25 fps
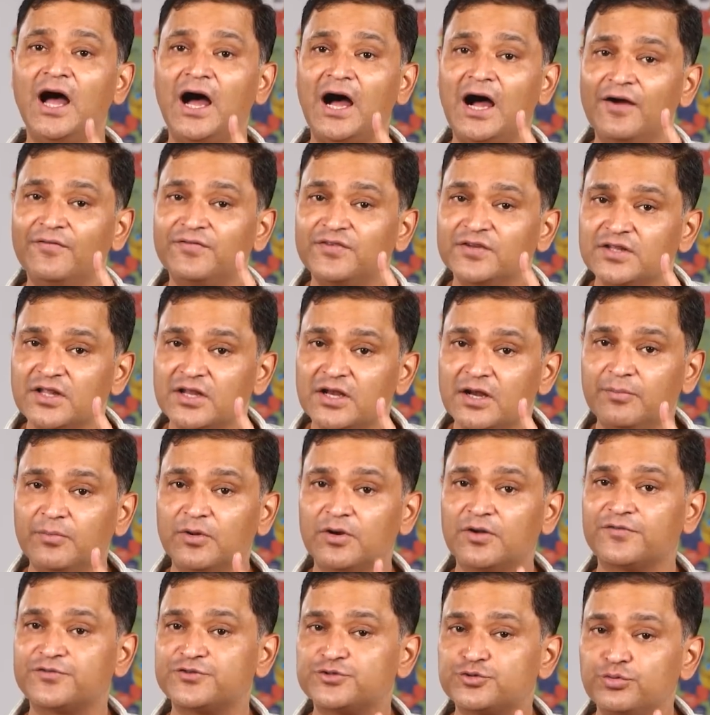after the
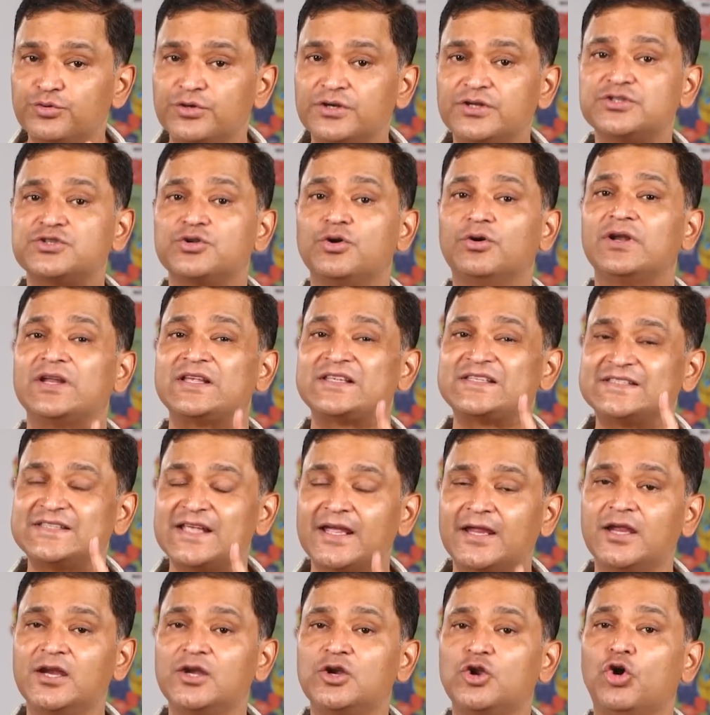number of students on a
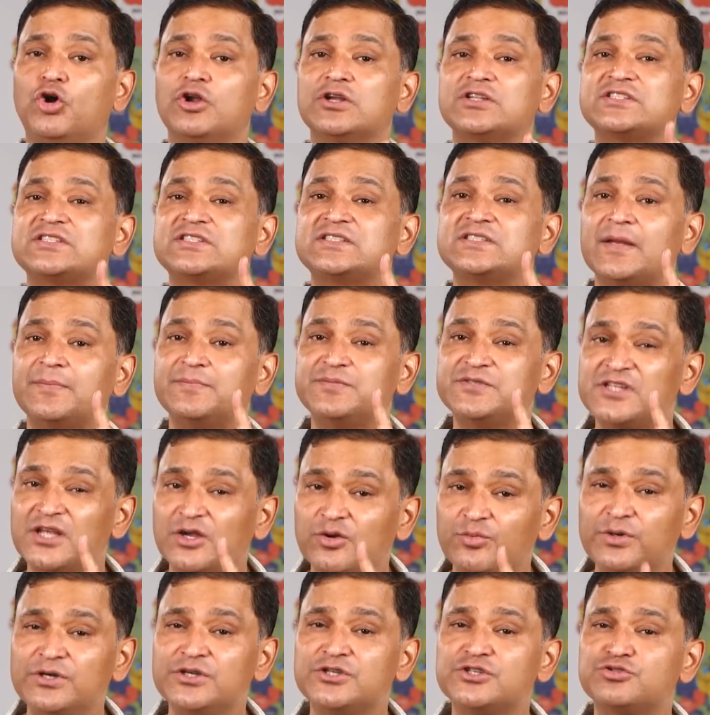second or
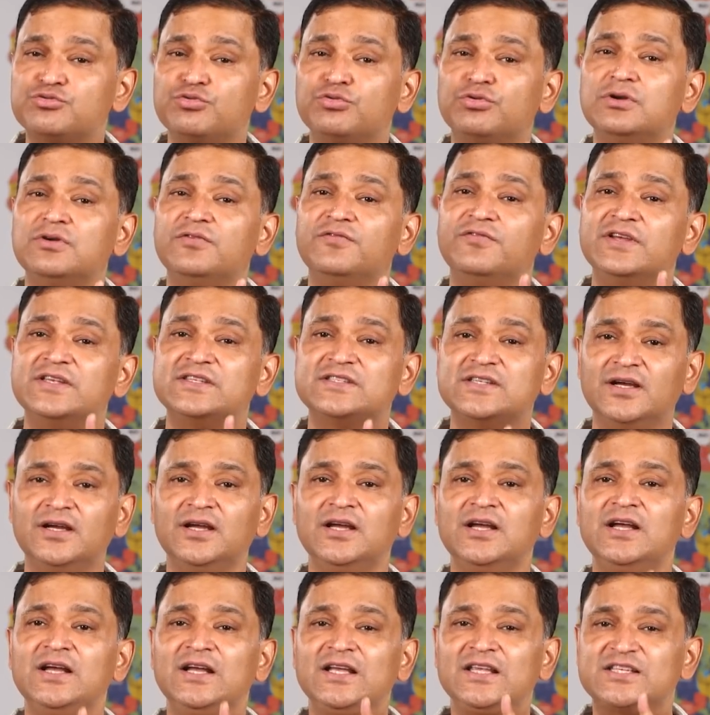subsequent student
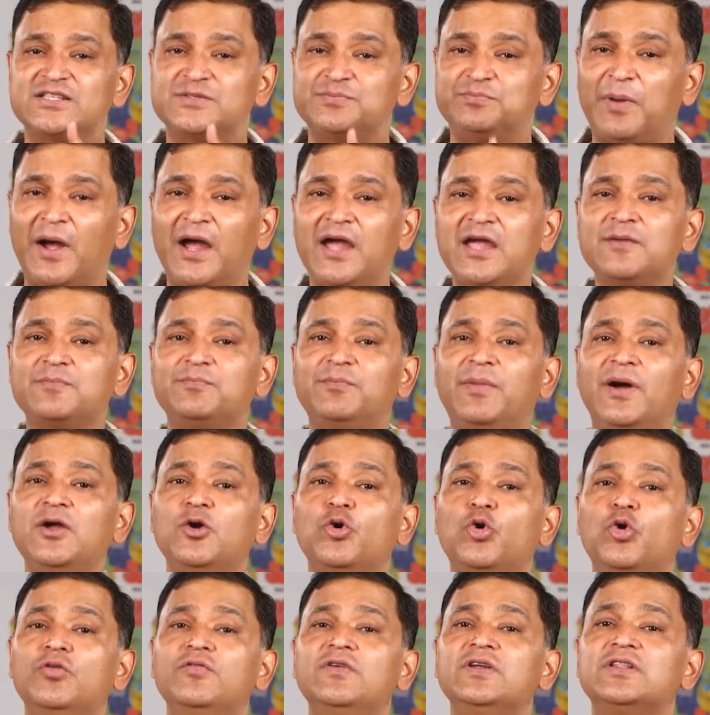visa spiked by
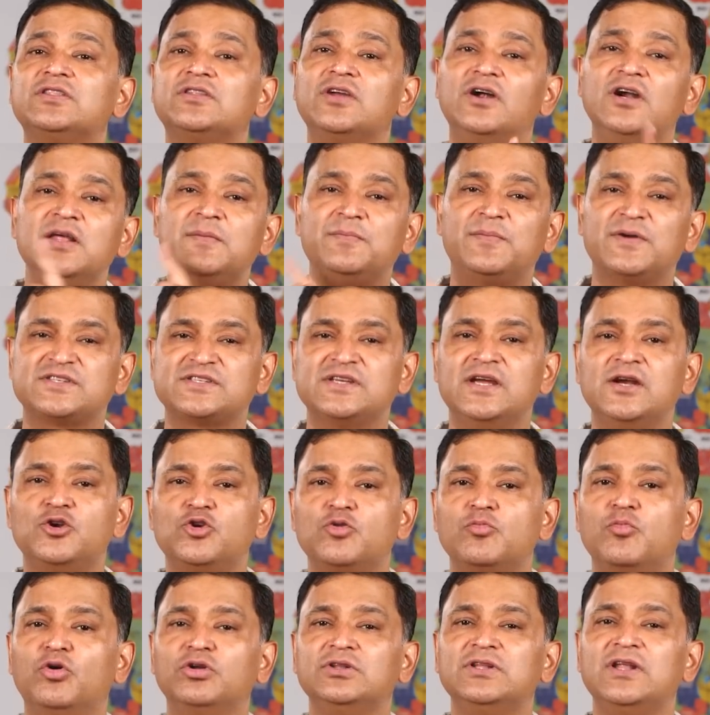over 30%
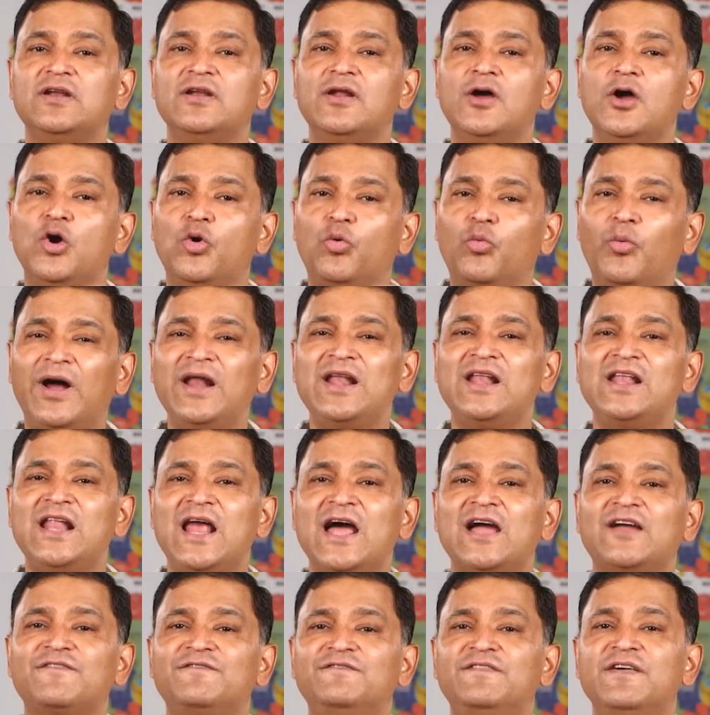to more than
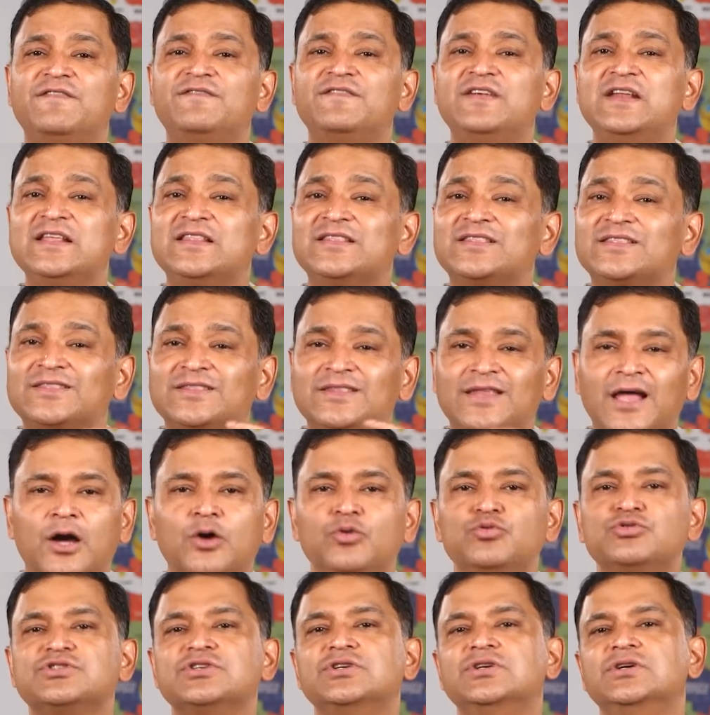
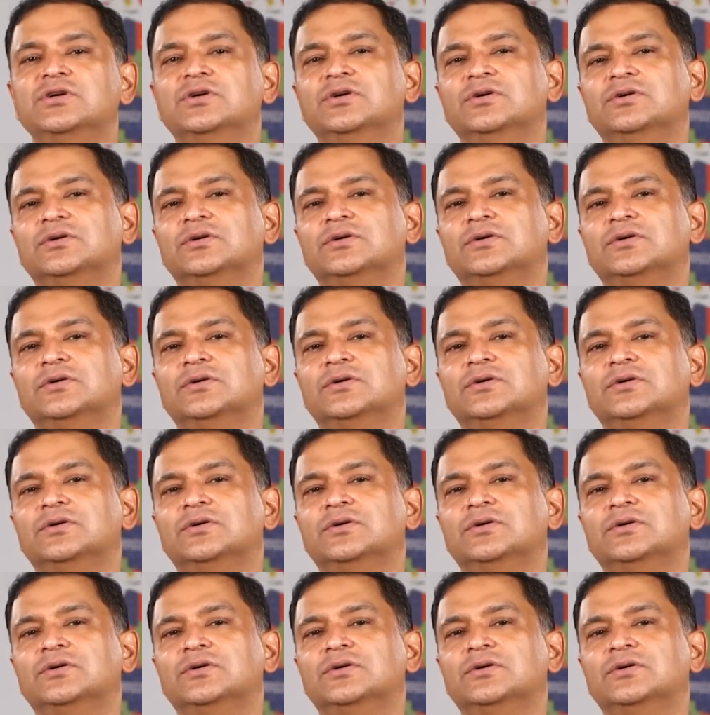150,000.